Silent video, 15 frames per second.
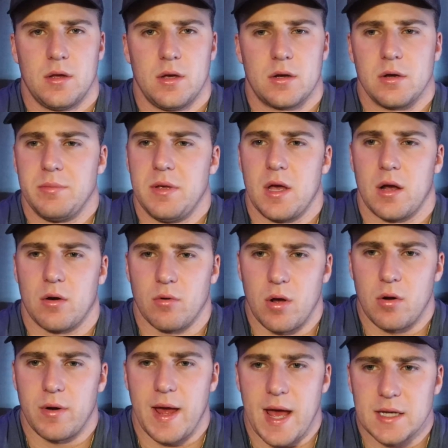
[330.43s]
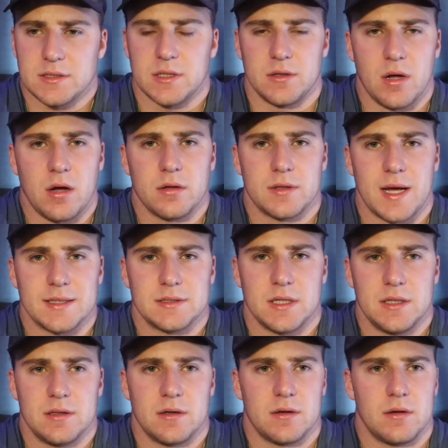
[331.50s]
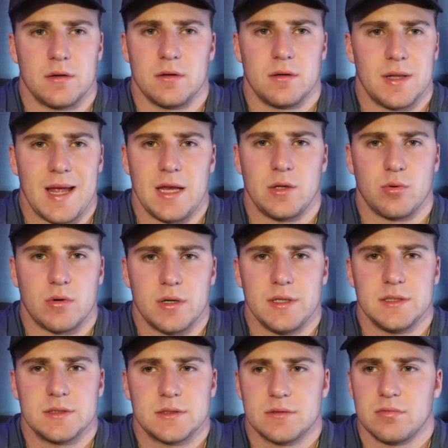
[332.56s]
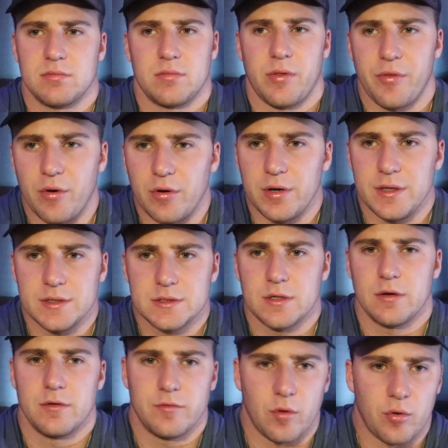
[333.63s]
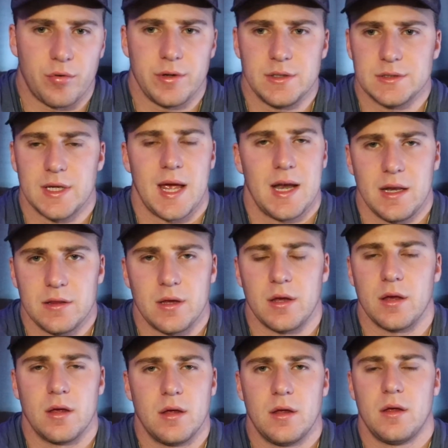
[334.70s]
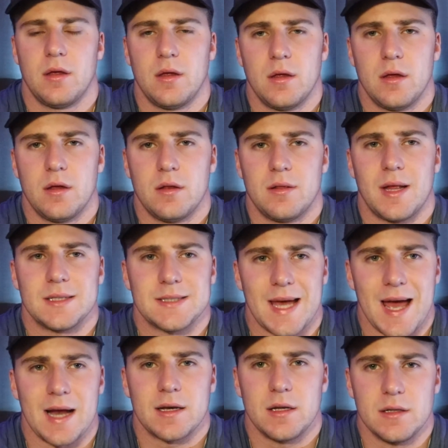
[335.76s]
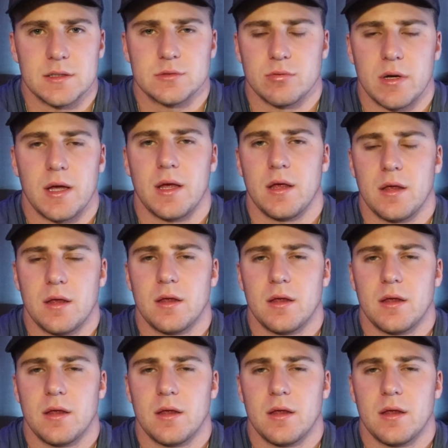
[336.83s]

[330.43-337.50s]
It could be a grown-ass adult that's in their late 20s, 30s, 40s, anything, that's acting this way.